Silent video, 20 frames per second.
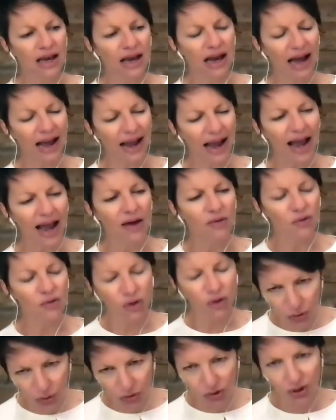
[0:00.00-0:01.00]
I, I have
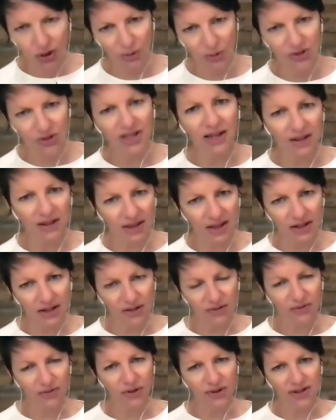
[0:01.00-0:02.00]
no trouble telling the
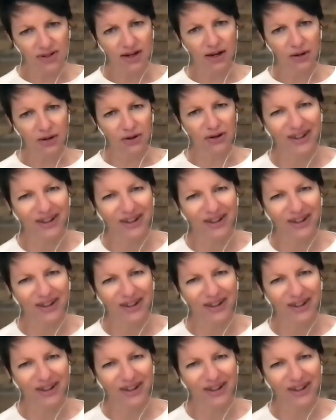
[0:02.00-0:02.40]
difference now.